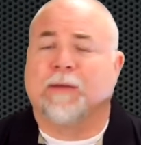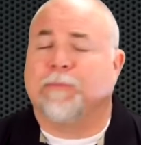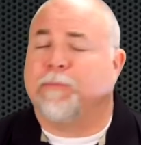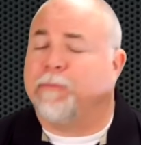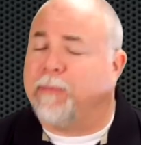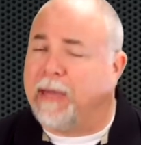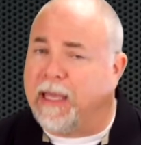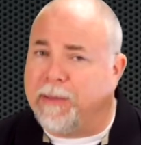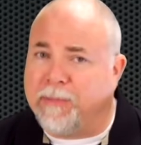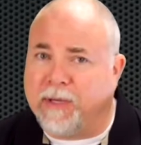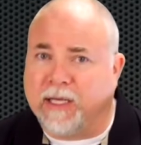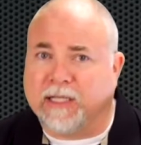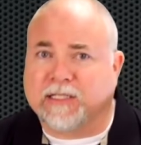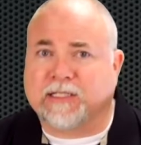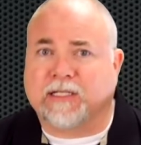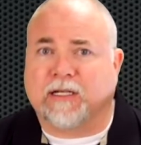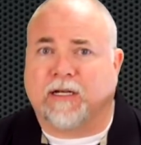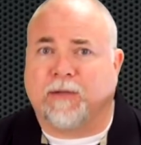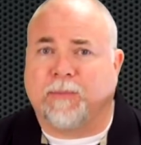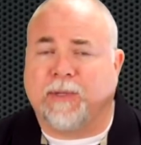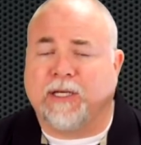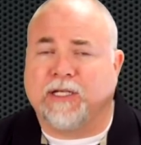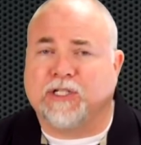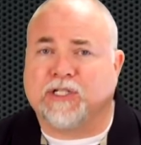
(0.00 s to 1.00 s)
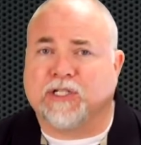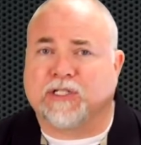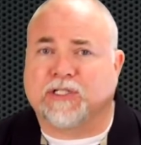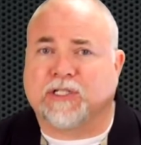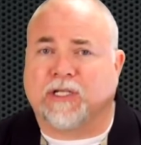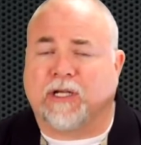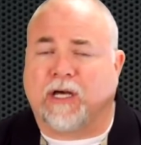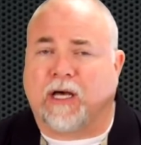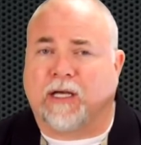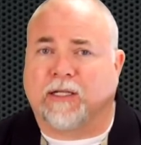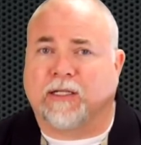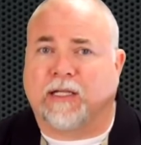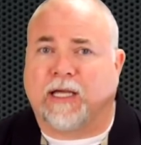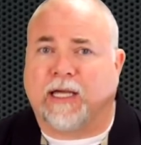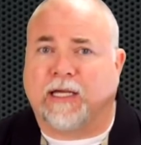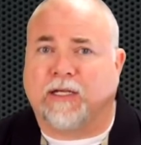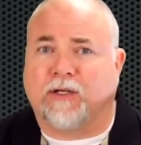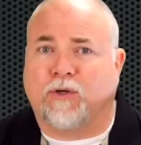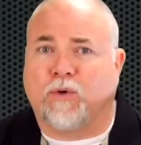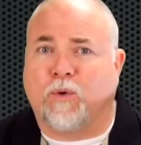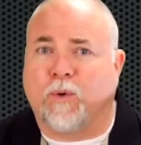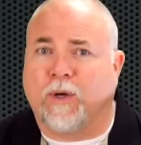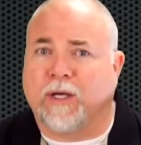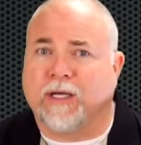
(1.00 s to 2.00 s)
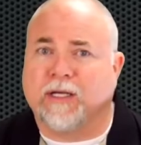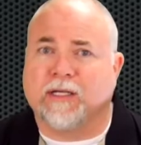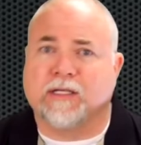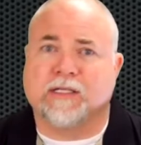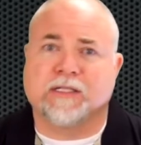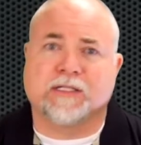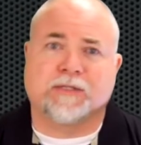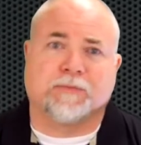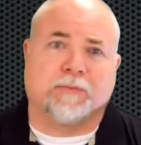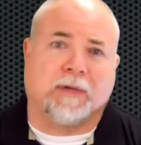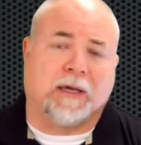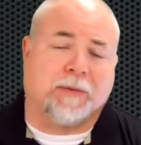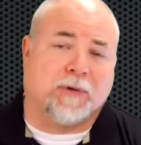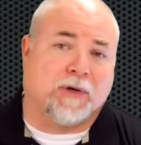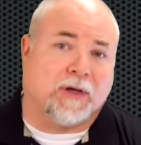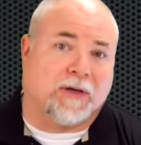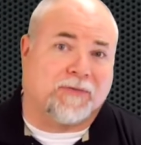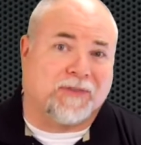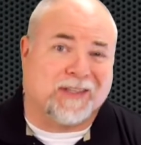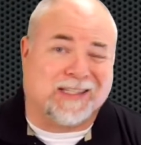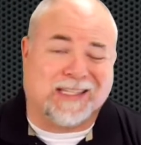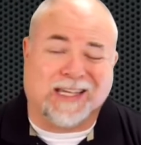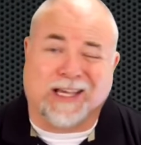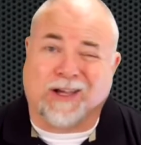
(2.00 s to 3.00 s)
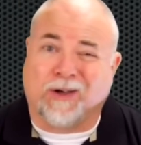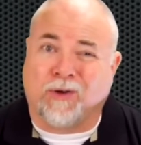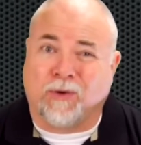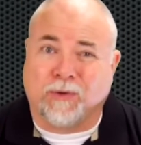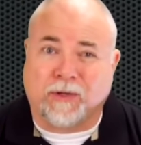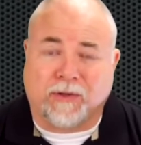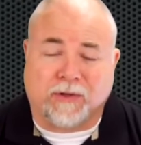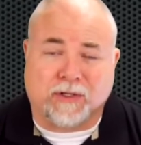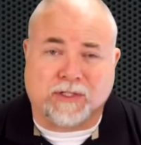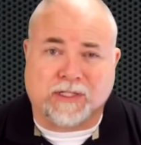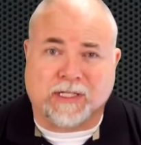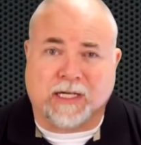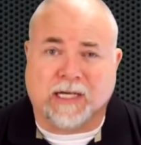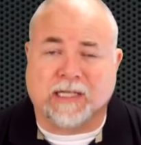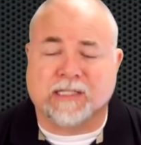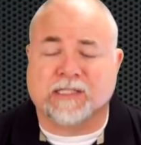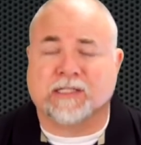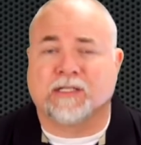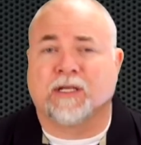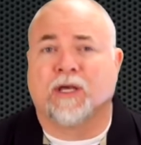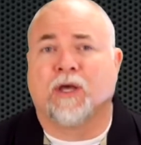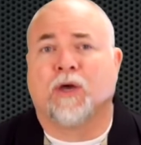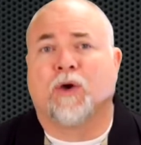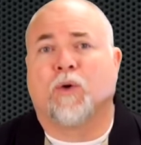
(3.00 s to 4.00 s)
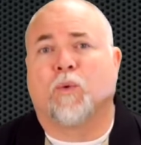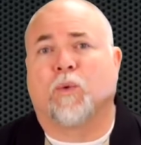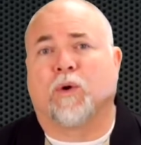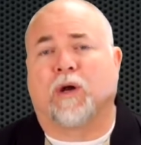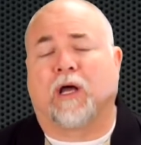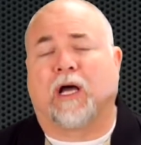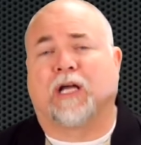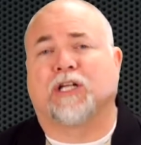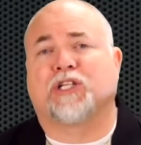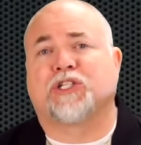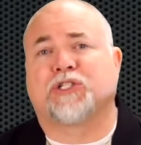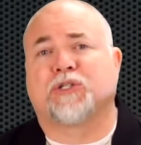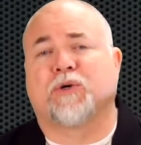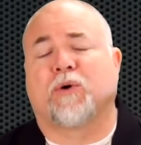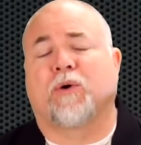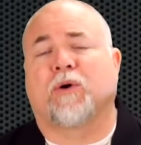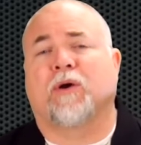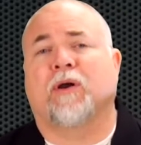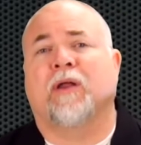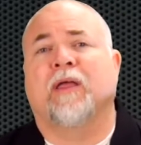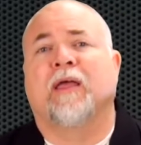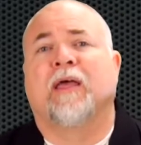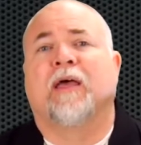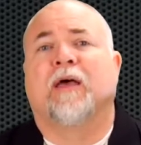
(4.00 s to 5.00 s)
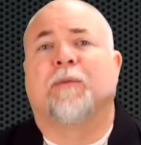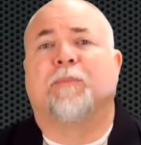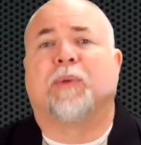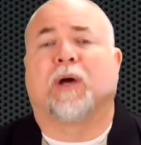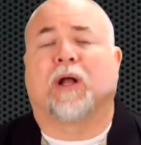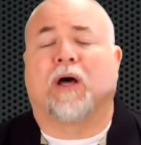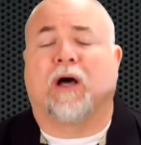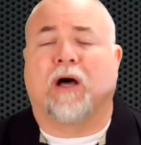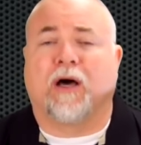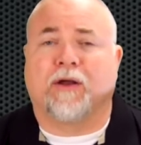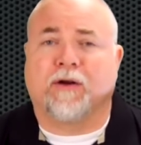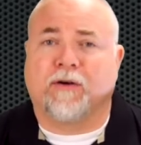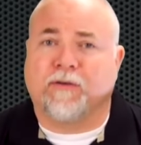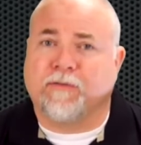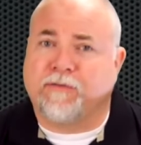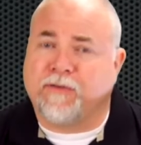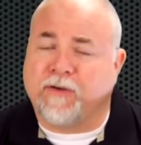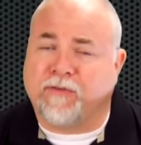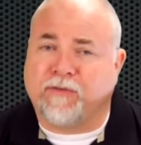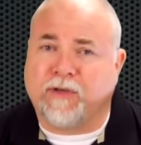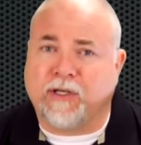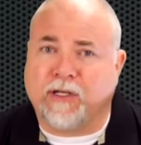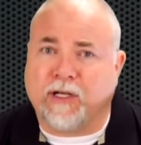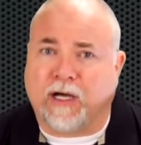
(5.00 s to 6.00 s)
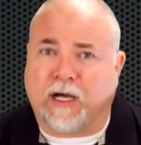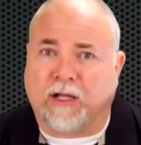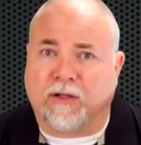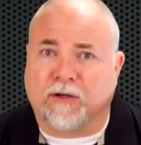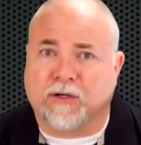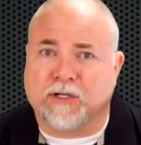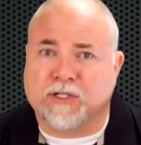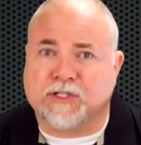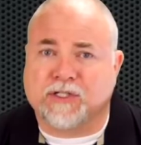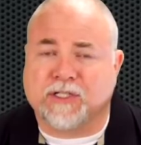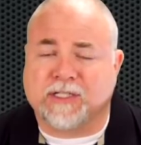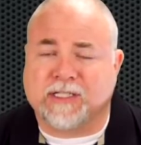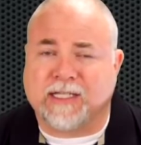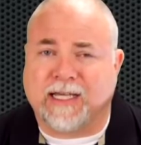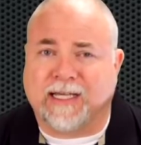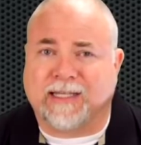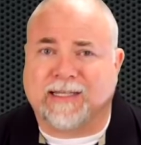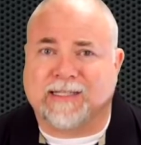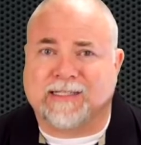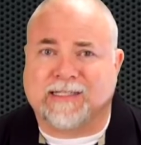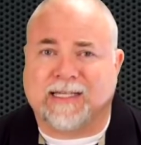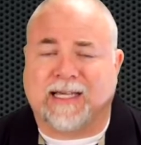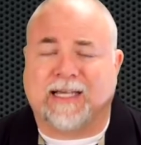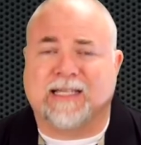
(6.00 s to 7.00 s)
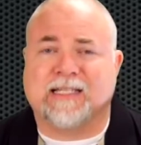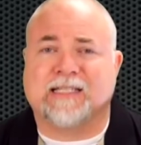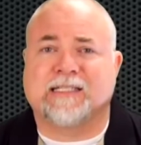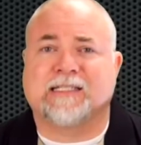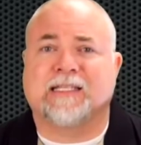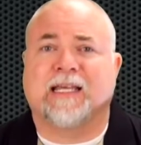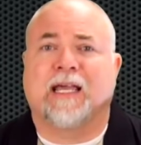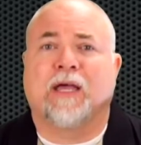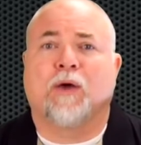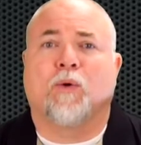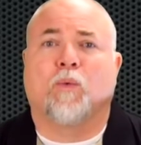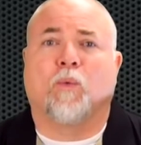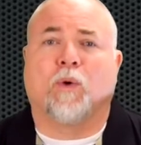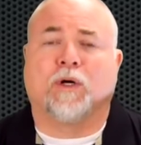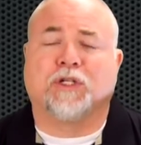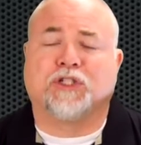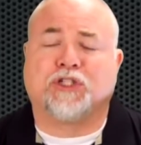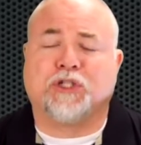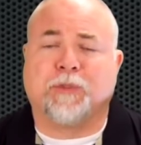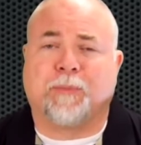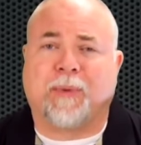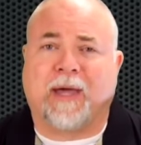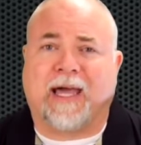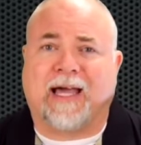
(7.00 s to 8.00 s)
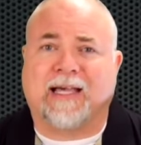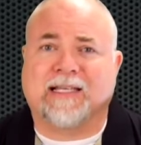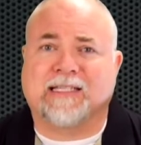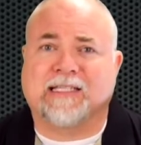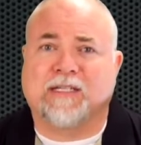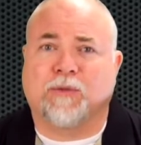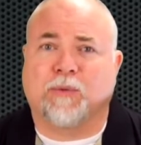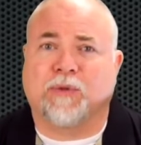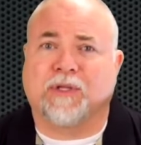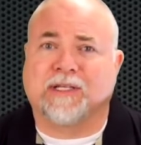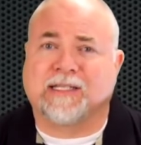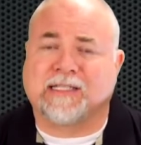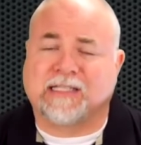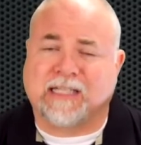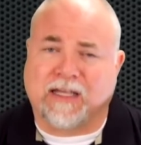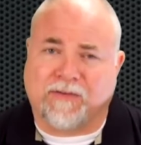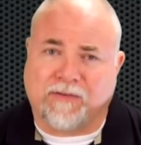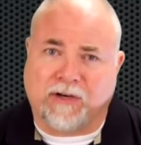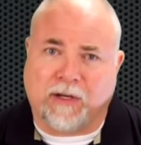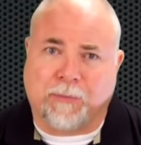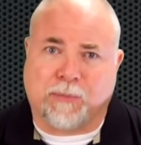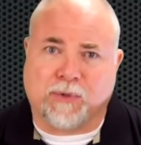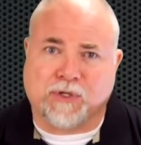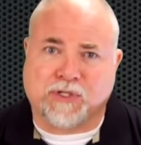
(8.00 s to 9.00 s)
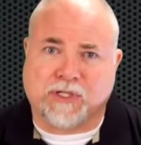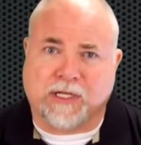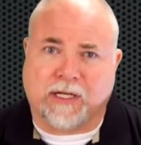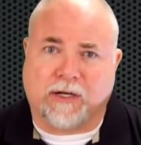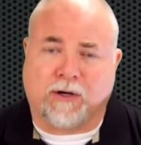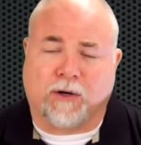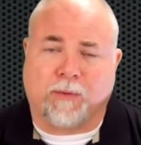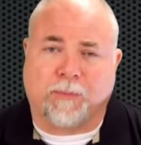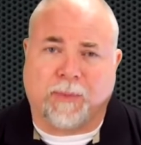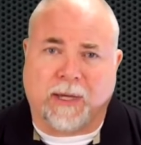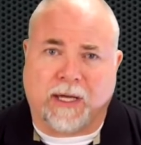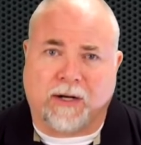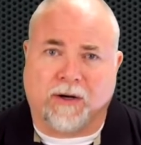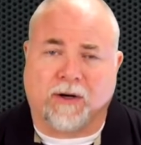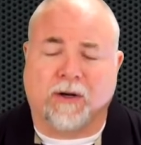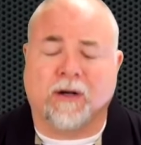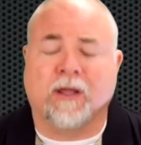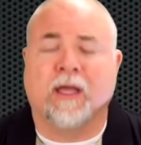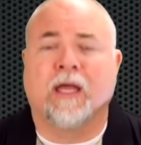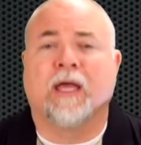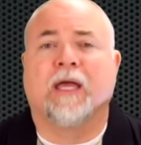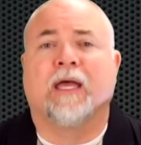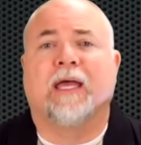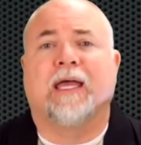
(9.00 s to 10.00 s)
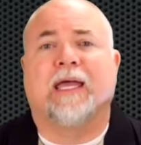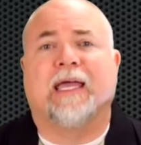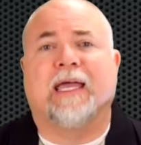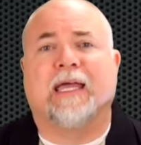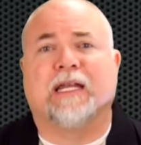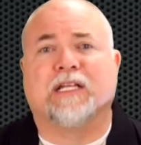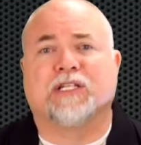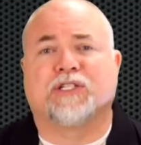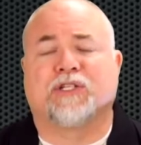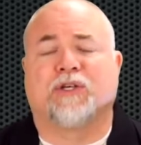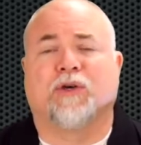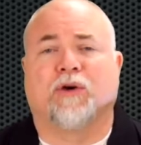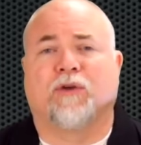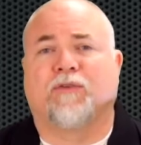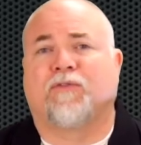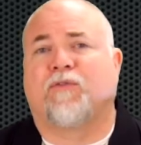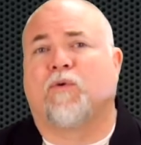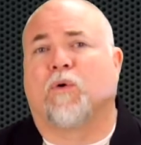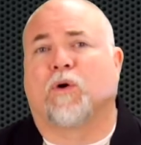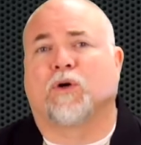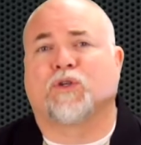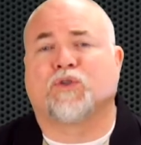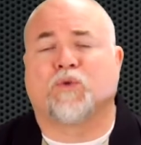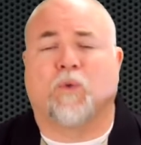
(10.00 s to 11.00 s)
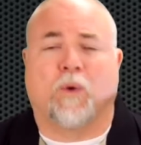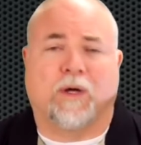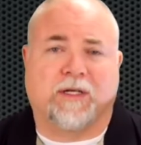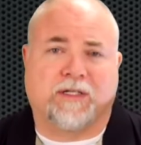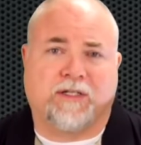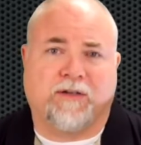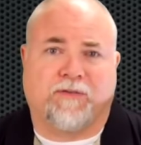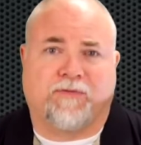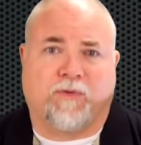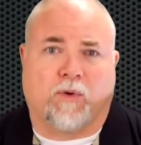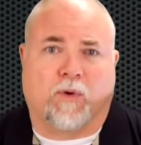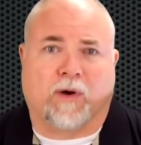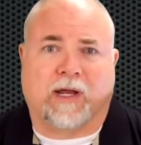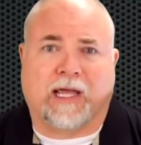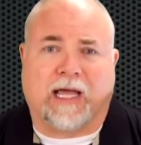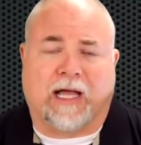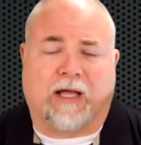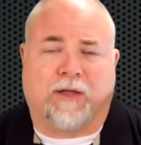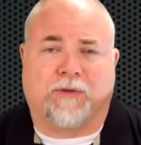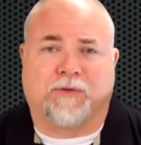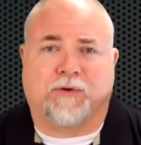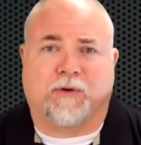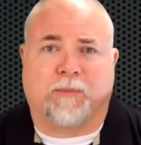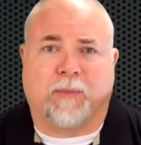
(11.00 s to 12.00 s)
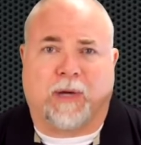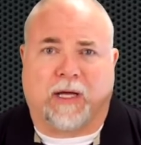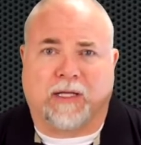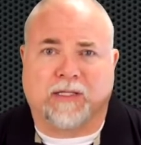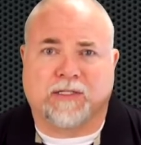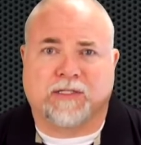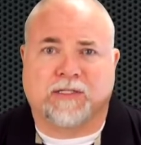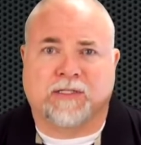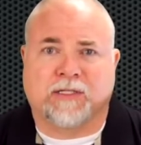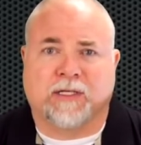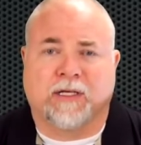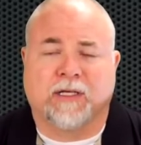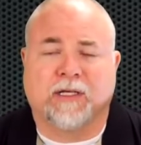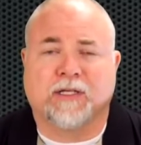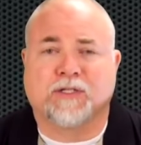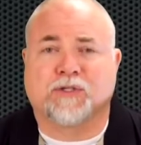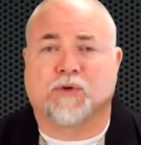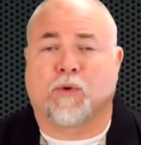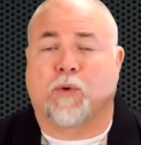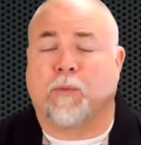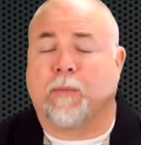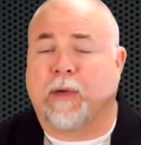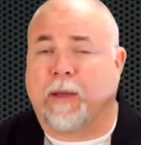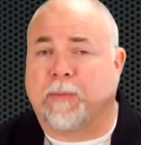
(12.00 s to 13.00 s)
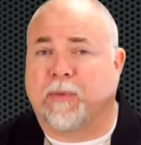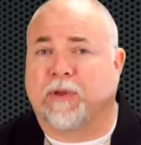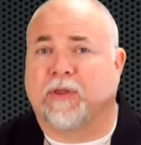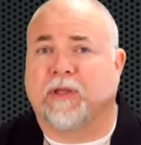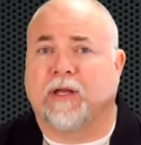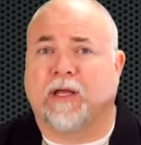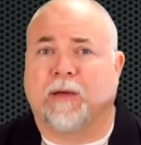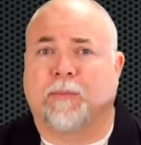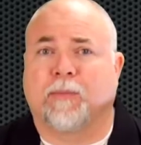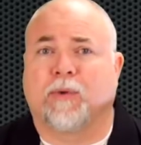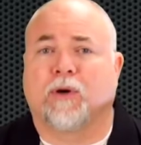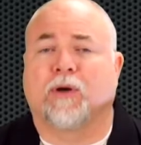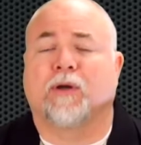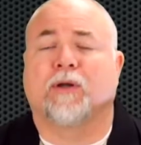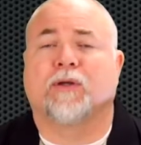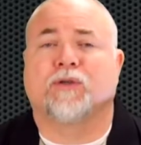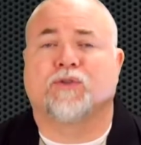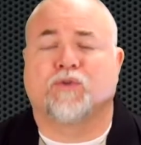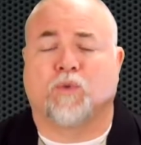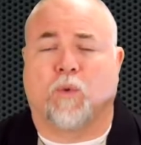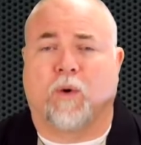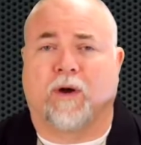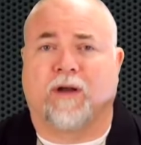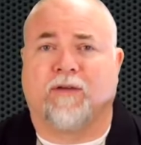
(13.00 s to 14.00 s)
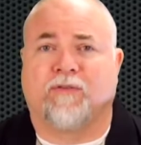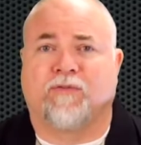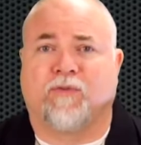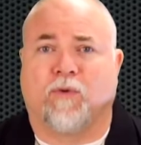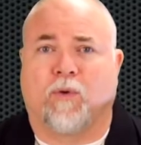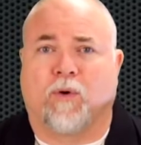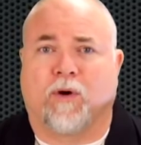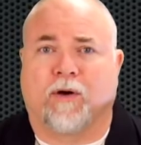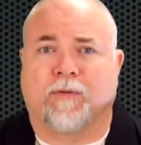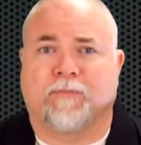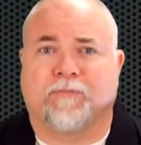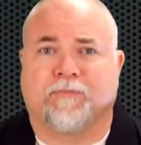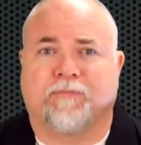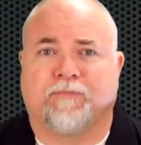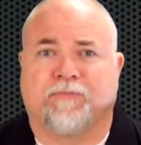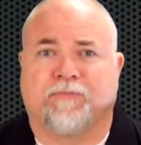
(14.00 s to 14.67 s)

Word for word: Maybe it's going to be just an online quiz. Maybe you'll have to take a whole nother test. We're not sure. But $150 to take the test. Once you pass it with a 70% or better, it is good for 24 calendar months. So remember the number 24.